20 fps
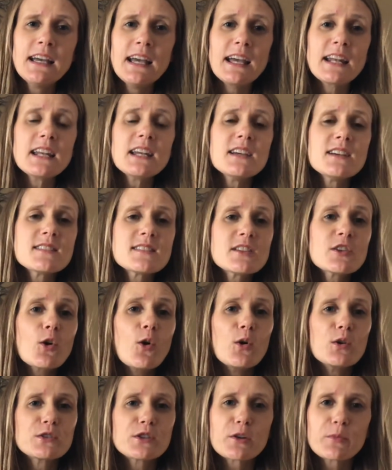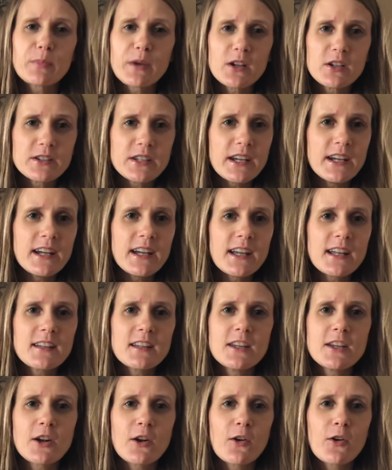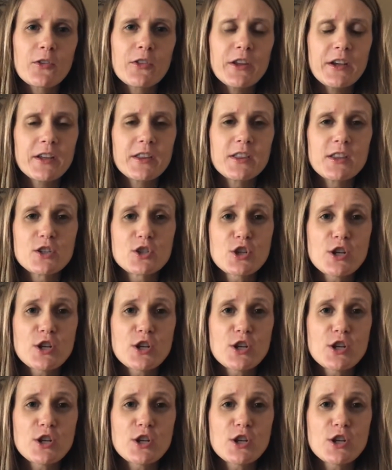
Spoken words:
It is an older building, you know, the